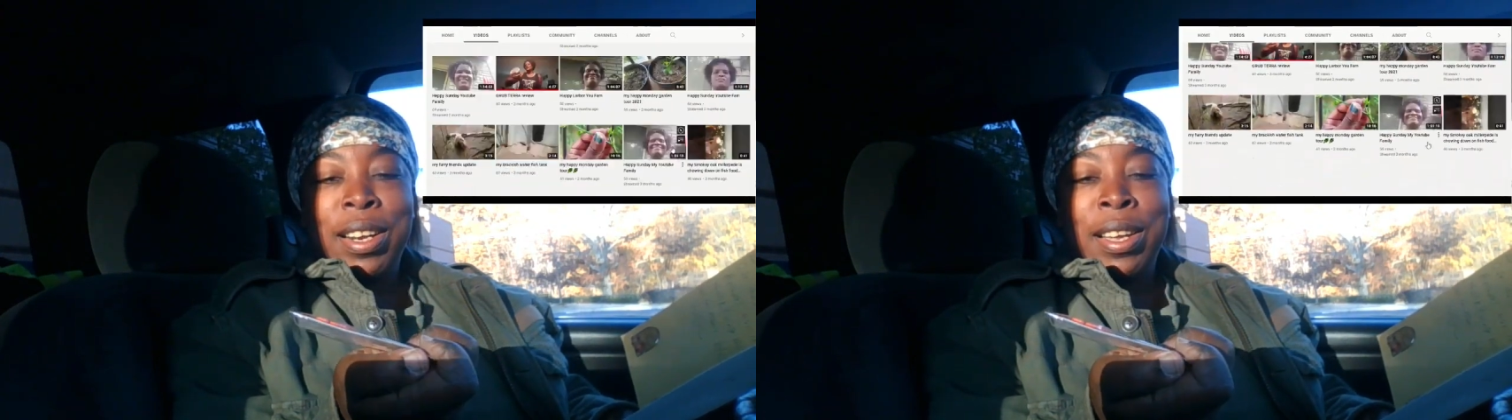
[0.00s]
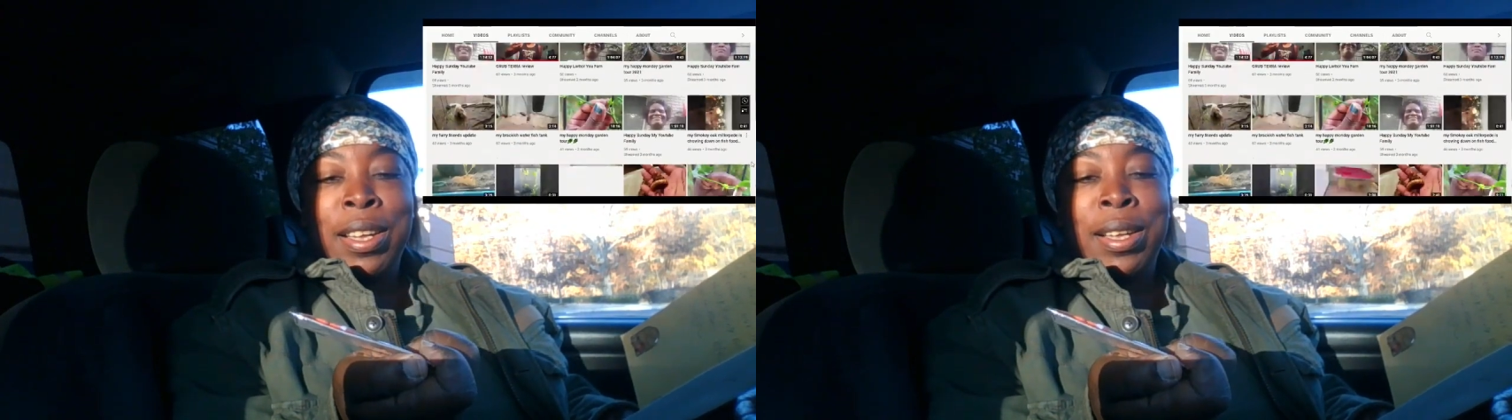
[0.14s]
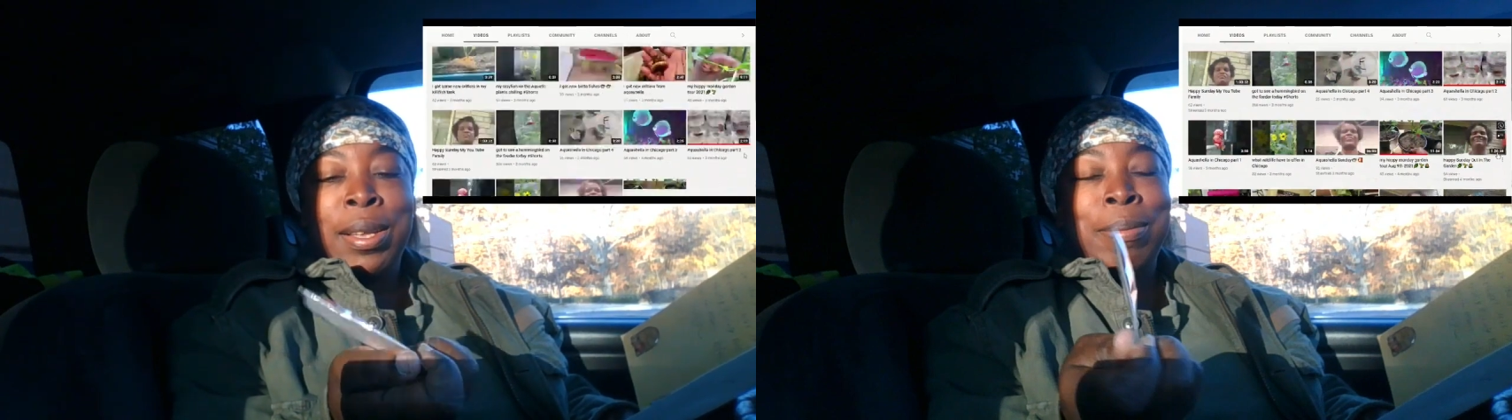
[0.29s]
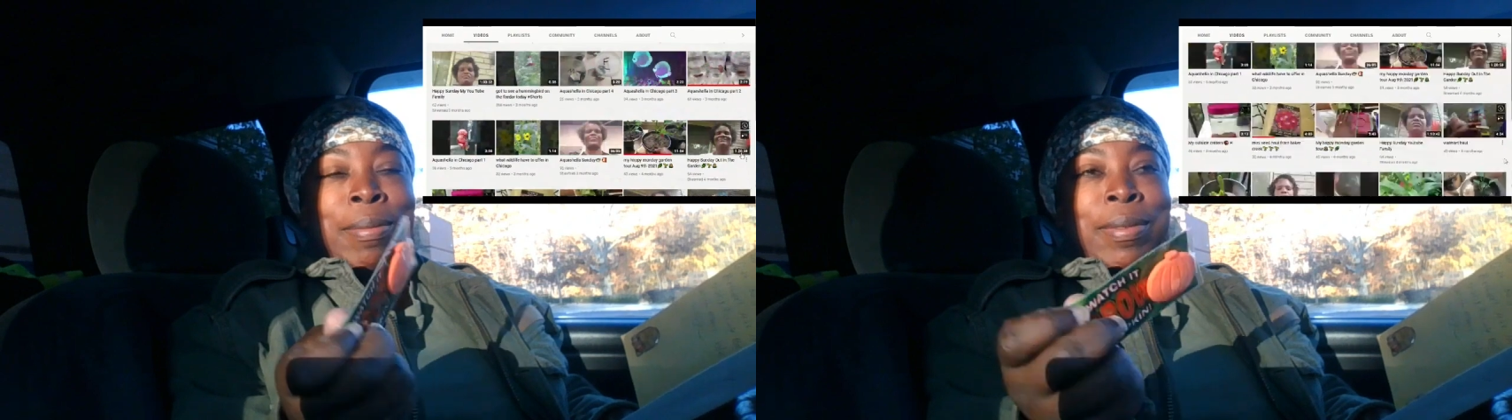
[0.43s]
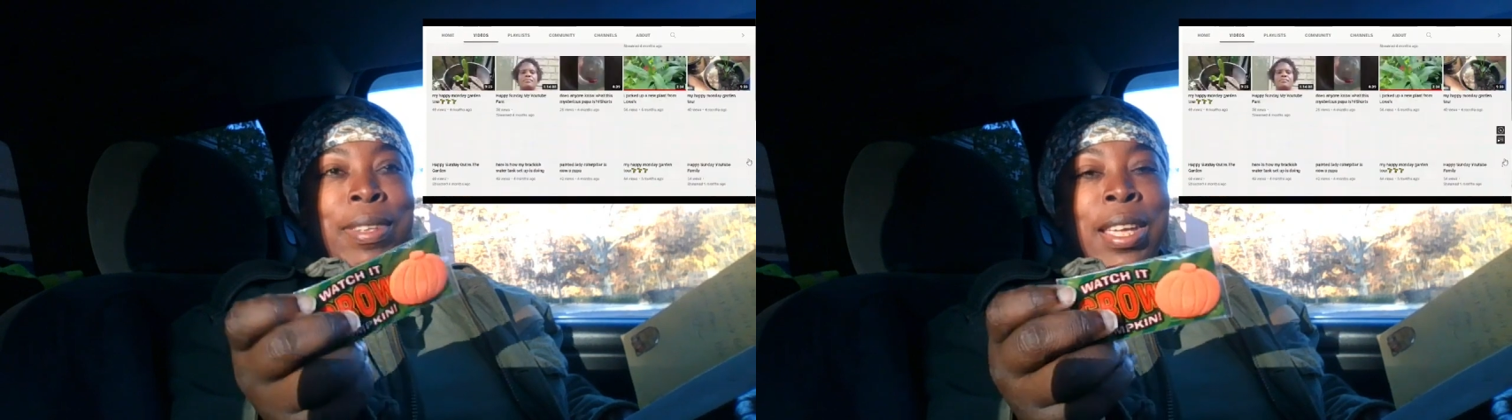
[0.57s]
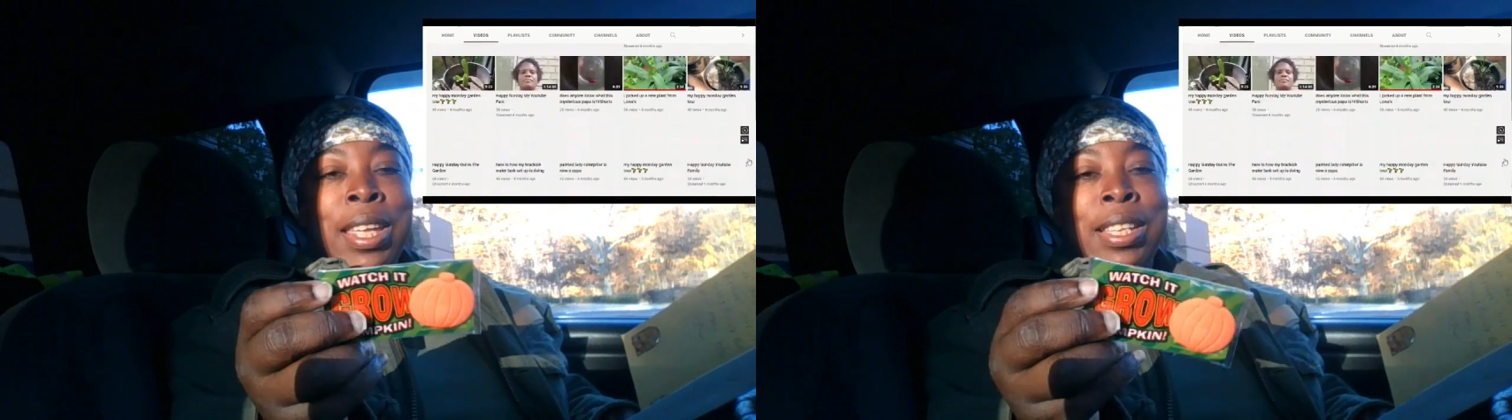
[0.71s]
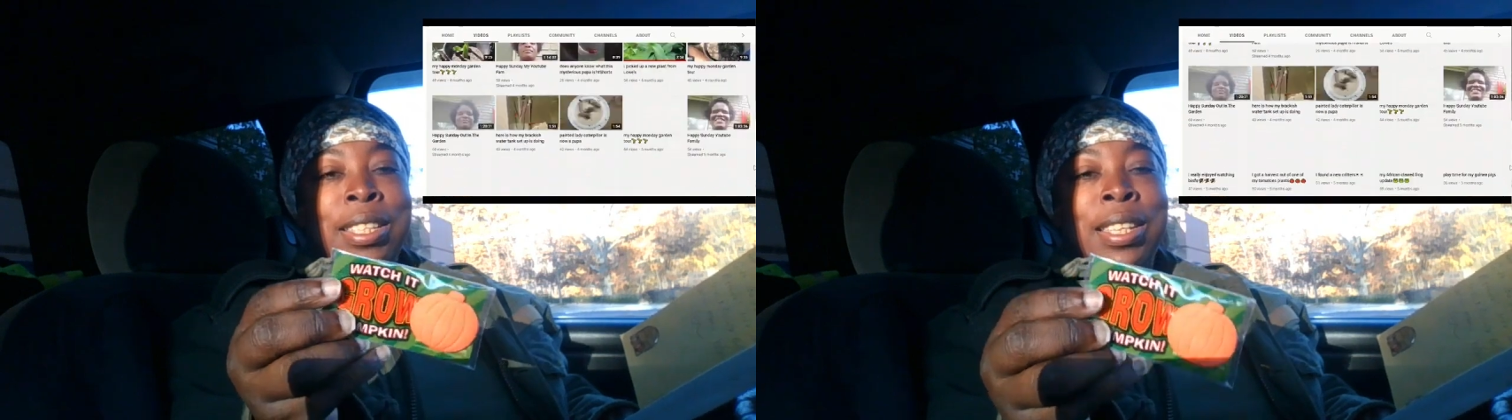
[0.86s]
And
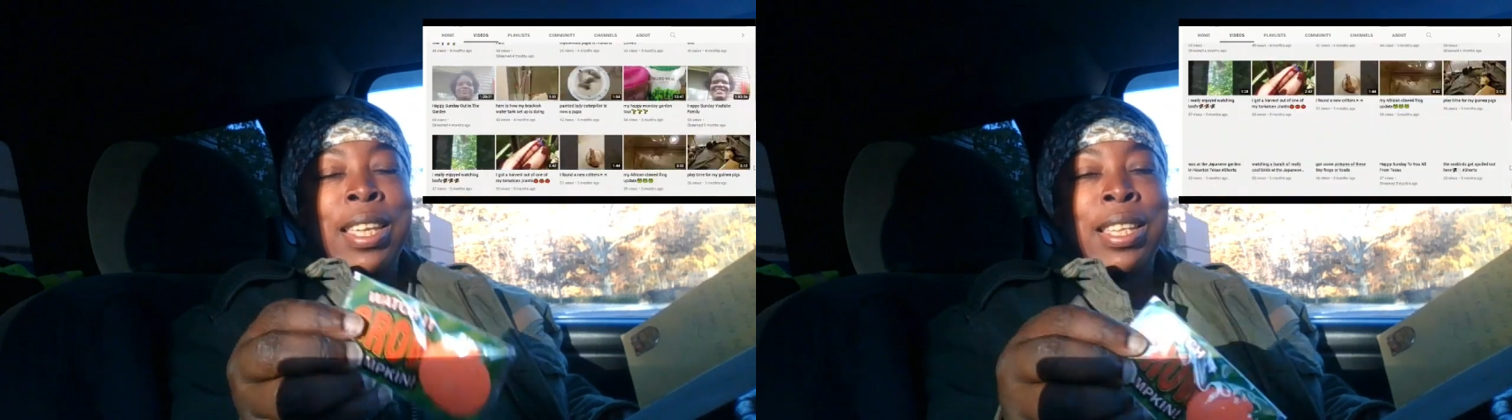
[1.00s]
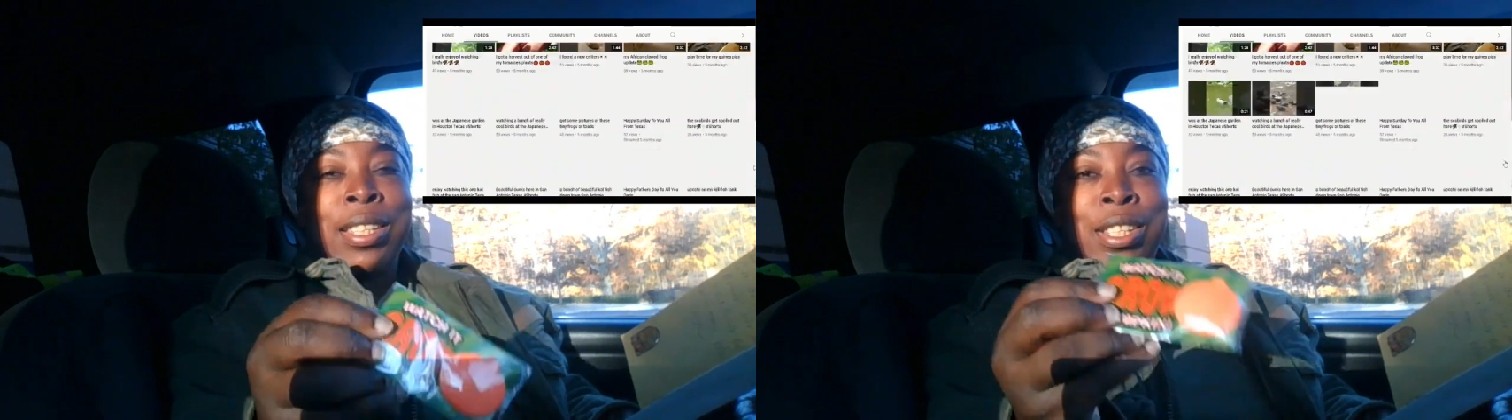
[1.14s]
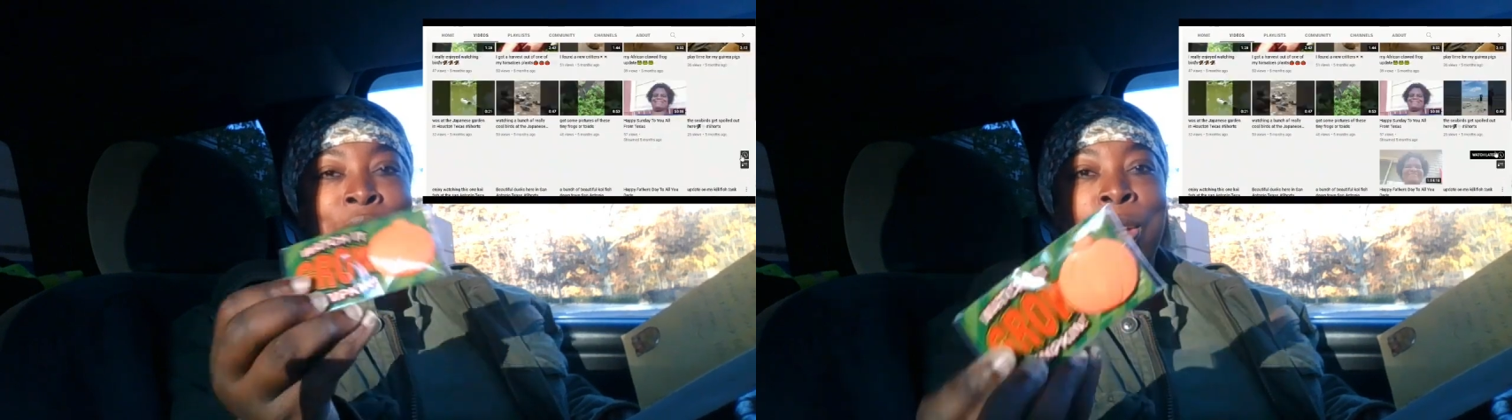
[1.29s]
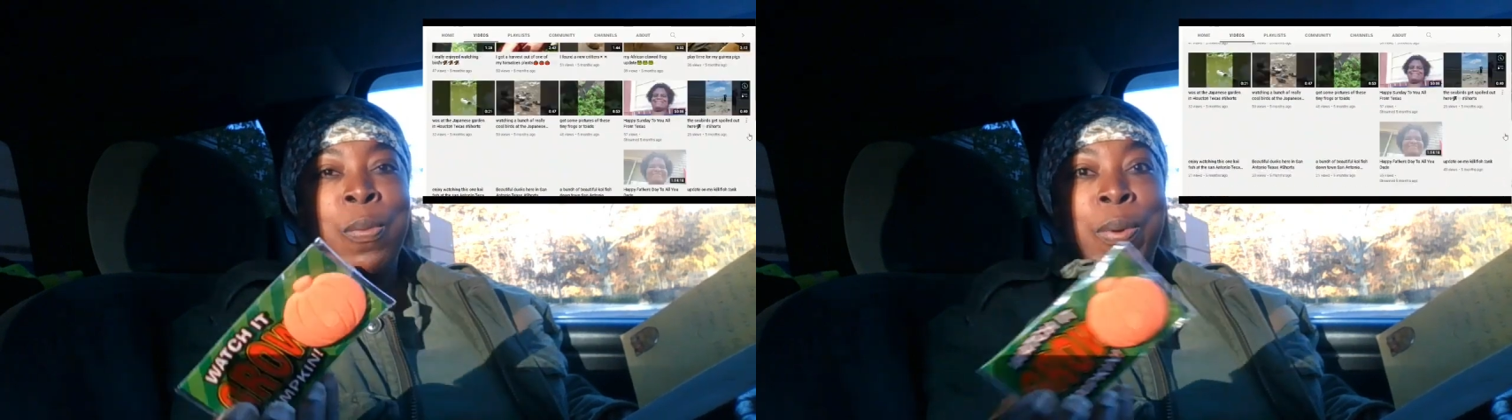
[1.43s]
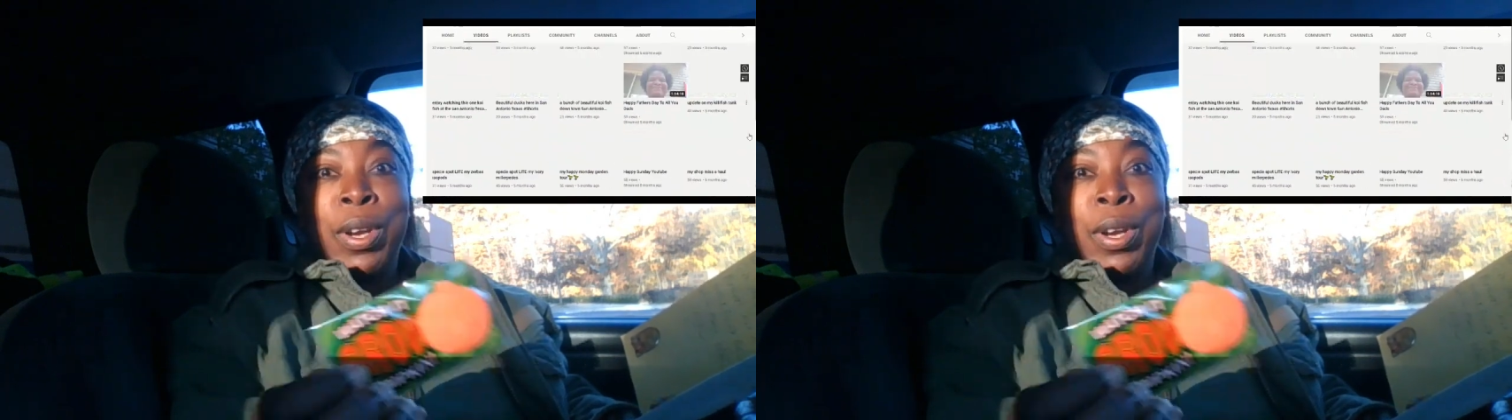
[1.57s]
it says, you know,